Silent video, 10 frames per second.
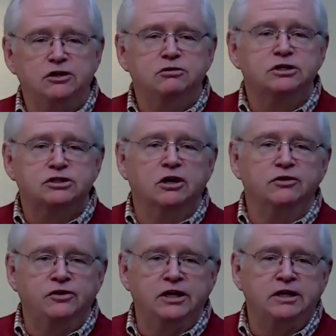you can
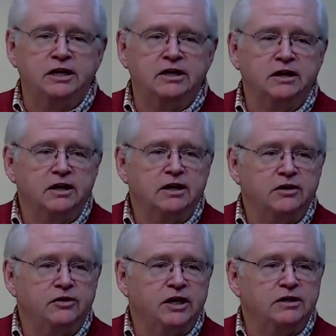start thinking
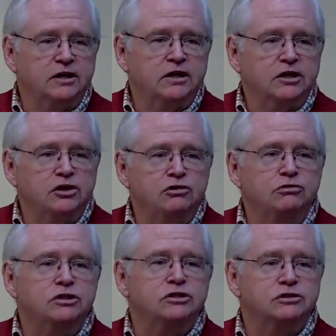that
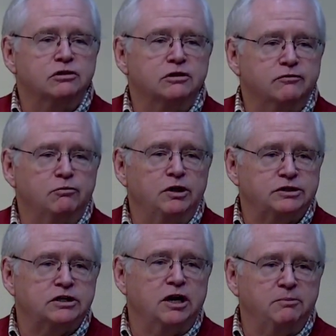you deserve
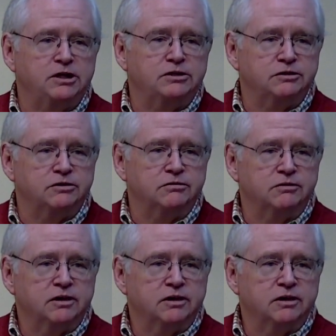what's coming to you,